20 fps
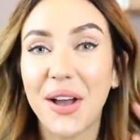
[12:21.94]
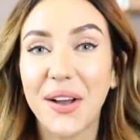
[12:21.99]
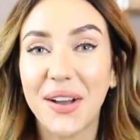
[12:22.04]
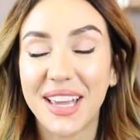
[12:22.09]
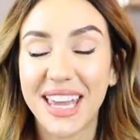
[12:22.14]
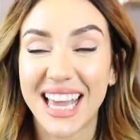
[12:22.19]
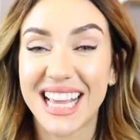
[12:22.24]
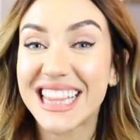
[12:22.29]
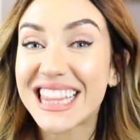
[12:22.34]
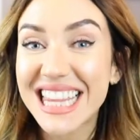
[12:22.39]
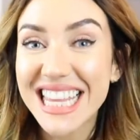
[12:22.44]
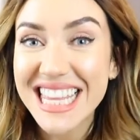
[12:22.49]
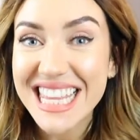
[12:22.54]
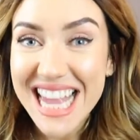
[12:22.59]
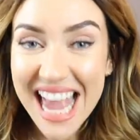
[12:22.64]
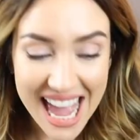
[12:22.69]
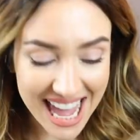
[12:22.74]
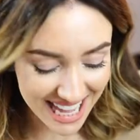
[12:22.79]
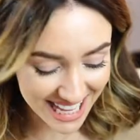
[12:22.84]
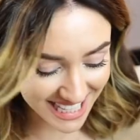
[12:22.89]
Okay, the
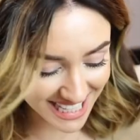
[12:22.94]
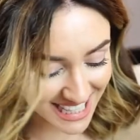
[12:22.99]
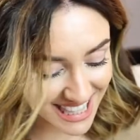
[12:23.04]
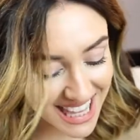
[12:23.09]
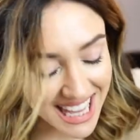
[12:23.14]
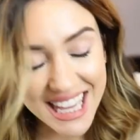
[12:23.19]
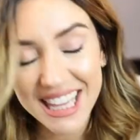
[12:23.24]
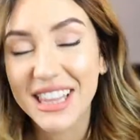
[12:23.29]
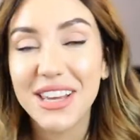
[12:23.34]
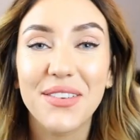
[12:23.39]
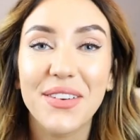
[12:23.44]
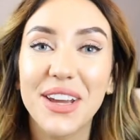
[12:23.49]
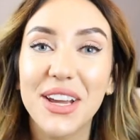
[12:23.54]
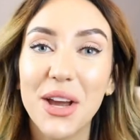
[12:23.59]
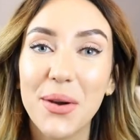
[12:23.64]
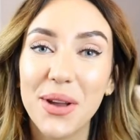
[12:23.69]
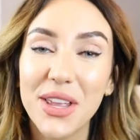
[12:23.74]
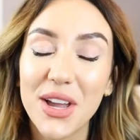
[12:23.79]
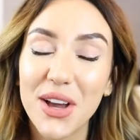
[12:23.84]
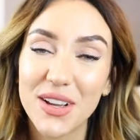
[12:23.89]
next thing that we're
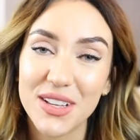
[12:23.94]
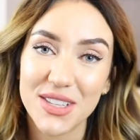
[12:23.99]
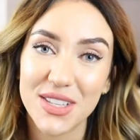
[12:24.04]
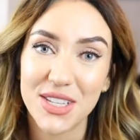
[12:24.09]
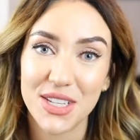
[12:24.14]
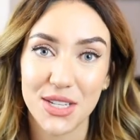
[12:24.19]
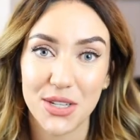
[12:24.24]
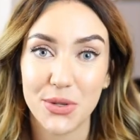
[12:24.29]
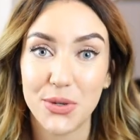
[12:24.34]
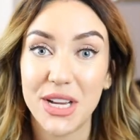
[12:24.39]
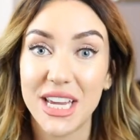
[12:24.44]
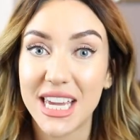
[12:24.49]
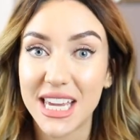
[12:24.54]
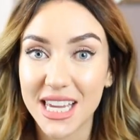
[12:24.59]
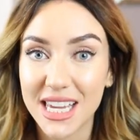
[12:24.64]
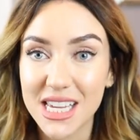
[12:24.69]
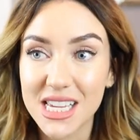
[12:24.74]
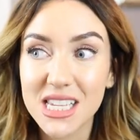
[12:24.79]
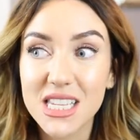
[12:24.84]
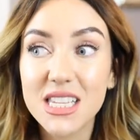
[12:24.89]
going on to
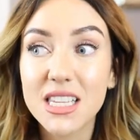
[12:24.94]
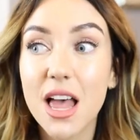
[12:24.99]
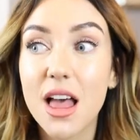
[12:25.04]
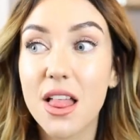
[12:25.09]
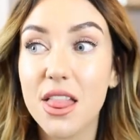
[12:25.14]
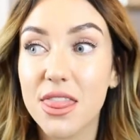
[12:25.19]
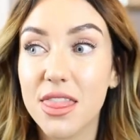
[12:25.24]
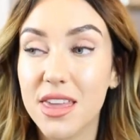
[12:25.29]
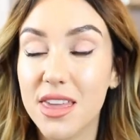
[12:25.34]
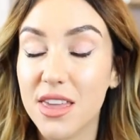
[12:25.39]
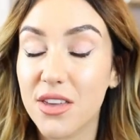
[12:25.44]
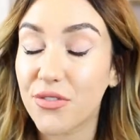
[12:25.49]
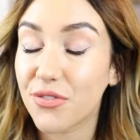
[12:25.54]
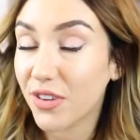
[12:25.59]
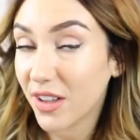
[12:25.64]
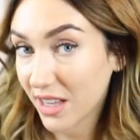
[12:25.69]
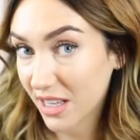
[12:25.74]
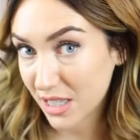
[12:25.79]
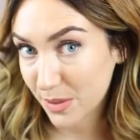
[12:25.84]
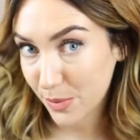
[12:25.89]
is the
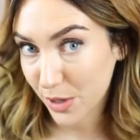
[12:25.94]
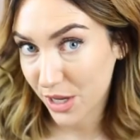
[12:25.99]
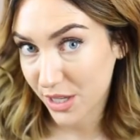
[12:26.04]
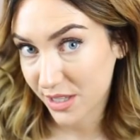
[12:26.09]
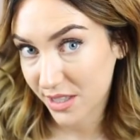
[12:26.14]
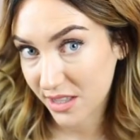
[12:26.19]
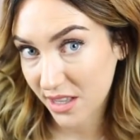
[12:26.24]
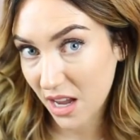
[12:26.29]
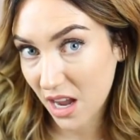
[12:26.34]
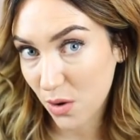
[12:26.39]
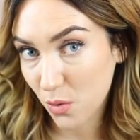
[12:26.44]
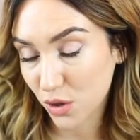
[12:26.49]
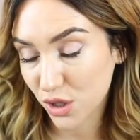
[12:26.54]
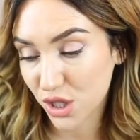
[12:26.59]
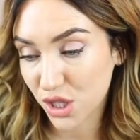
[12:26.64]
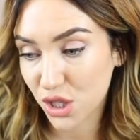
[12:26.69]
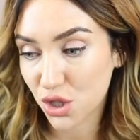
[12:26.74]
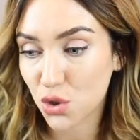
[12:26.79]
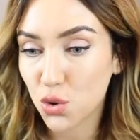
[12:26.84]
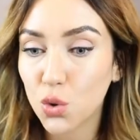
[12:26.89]
fitness person that I
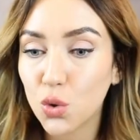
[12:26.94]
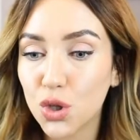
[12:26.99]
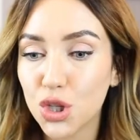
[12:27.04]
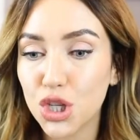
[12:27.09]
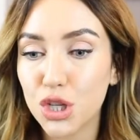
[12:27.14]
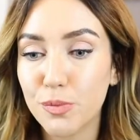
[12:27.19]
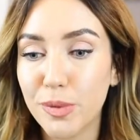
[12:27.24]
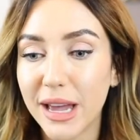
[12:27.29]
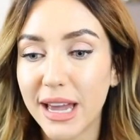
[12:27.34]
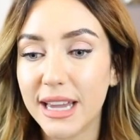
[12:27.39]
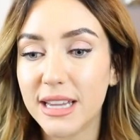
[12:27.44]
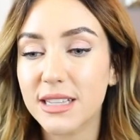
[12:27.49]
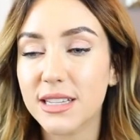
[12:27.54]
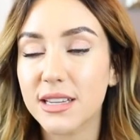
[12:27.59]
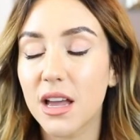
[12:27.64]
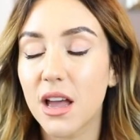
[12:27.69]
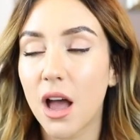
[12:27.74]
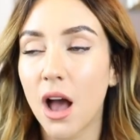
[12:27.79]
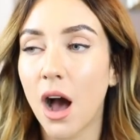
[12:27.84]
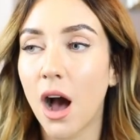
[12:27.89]
wanted to talk to you about.
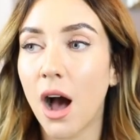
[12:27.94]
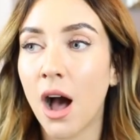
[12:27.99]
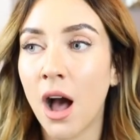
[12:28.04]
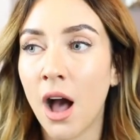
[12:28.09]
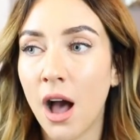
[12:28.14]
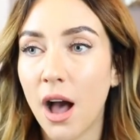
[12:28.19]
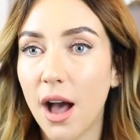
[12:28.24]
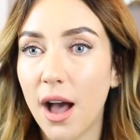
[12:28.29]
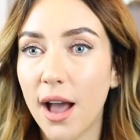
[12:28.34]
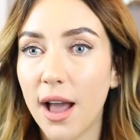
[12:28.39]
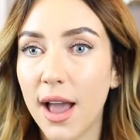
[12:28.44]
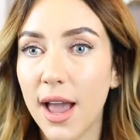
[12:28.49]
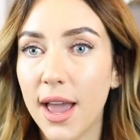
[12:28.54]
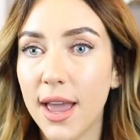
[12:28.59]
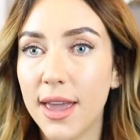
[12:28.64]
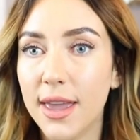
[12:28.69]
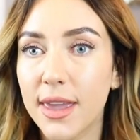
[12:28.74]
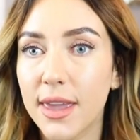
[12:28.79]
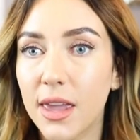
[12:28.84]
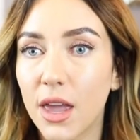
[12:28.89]

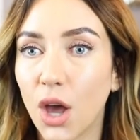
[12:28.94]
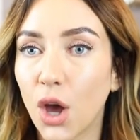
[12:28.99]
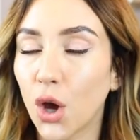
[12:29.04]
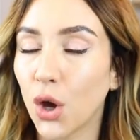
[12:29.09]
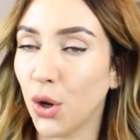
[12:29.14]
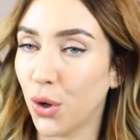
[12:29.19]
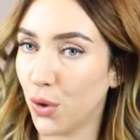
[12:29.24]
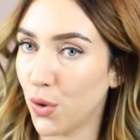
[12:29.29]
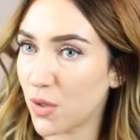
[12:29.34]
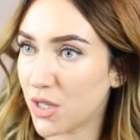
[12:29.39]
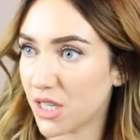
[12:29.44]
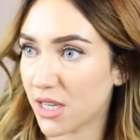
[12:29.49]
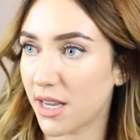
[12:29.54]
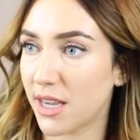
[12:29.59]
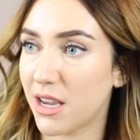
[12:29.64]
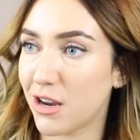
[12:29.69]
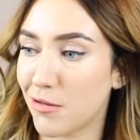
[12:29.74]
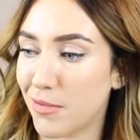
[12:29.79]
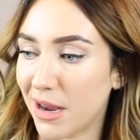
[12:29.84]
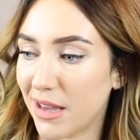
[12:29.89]
I, who did I
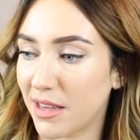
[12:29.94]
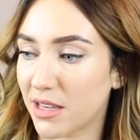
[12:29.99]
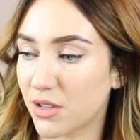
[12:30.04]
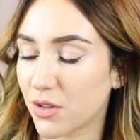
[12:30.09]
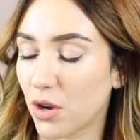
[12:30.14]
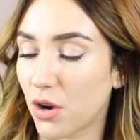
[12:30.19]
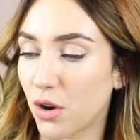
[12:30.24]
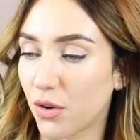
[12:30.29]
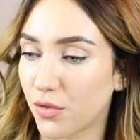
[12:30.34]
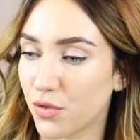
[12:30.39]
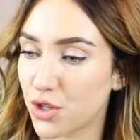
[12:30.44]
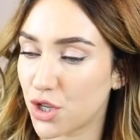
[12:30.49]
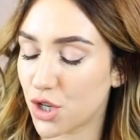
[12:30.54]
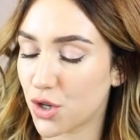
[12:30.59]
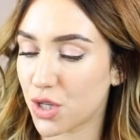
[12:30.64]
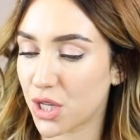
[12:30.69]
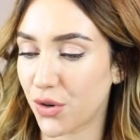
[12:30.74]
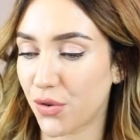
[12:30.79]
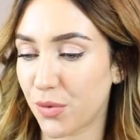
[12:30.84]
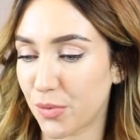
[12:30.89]
hear about this off?
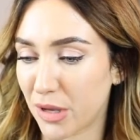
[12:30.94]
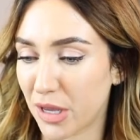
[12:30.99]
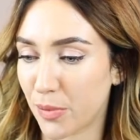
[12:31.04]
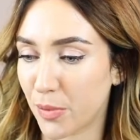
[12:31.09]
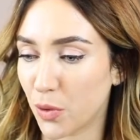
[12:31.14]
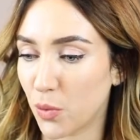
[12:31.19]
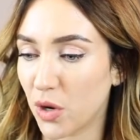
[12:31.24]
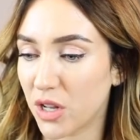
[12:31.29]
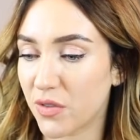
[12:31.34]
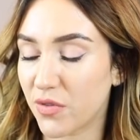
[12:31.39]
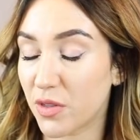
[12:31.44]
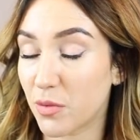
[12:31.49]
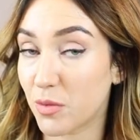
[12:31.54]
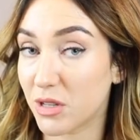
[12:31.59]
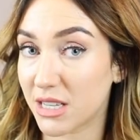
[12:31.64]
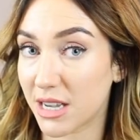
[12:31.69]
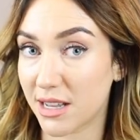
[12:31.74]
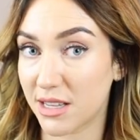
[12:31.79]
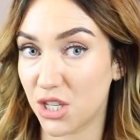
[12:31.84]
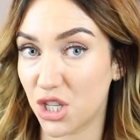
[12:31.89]
Two different people. One of them
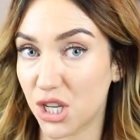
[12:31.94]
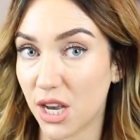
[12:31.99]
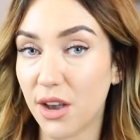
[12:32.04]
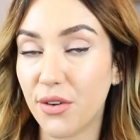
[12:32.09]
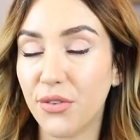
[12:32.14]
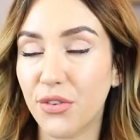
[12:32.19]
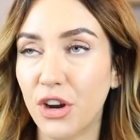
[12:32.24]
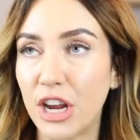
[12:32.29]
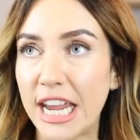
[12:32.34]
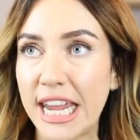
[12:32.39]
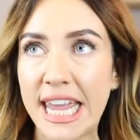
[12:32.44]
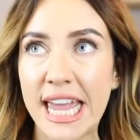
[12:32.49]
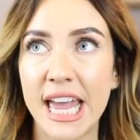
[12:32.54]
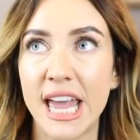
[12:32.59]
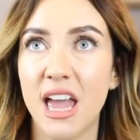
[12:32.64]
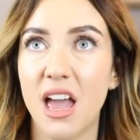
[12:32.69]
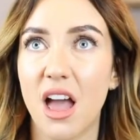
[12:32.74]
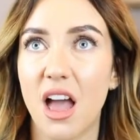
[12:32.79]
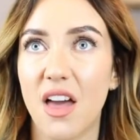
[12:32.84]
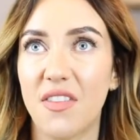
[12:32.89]
was Annie Jaffrey,
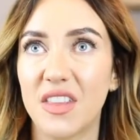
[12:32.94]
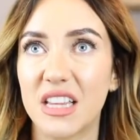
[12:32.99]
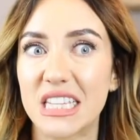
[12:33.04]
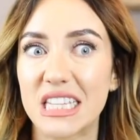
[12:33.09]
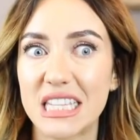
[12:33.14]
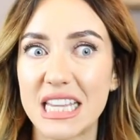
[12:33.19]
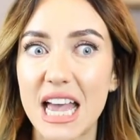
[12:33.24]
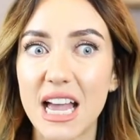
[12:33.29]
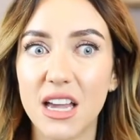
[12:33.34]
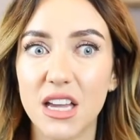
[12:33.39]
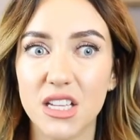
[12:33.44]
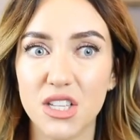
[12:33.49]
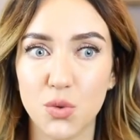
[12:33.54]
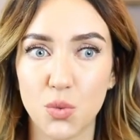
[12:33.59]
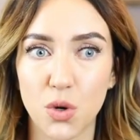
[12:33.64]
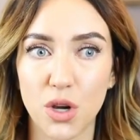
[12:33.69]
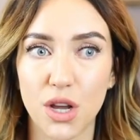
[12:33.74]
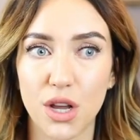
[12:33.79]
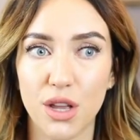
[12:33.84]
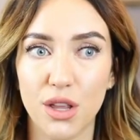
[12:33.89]
and the second
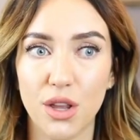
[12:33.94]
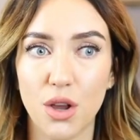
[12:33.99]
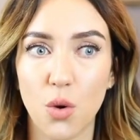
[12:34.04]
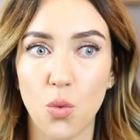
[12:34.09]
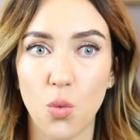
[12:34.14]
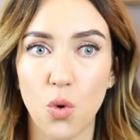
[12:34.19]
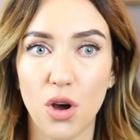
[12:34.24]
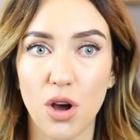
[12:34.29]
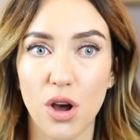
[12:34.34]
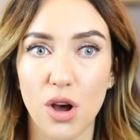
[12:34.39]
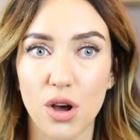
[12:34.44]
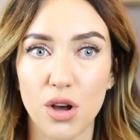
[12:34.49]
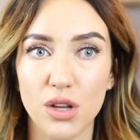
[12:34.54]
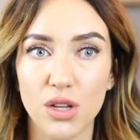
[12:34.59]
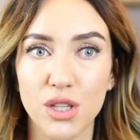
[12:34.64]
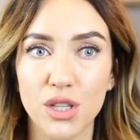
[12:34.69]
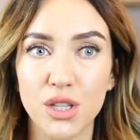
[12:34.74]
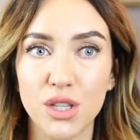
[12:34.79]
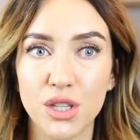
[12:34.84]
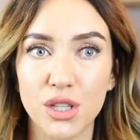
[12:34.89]
one
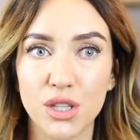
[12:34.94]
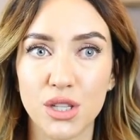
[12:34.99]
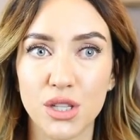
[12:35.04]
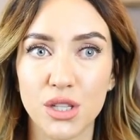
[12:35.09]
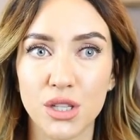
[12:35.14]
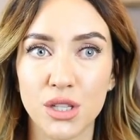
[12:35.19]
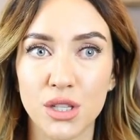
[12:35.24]
was...